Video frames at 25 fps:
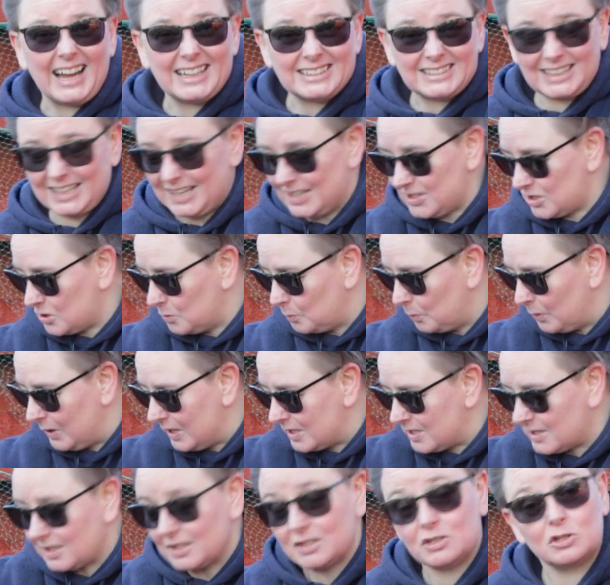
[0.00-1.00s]
and kitchen
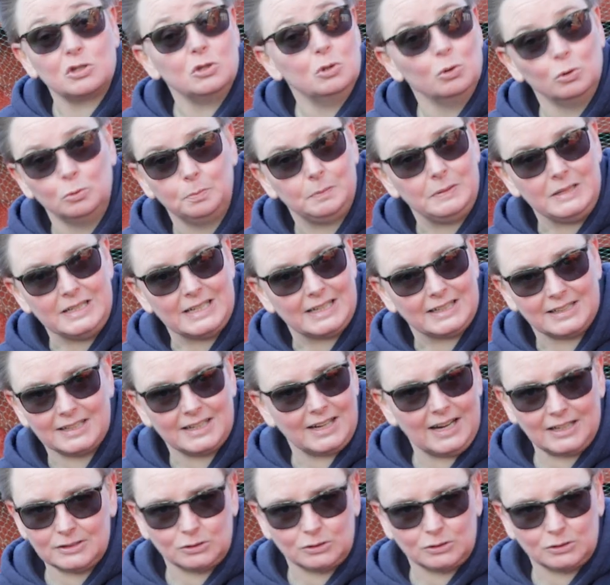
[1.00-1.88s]
waste. There is no peat in it.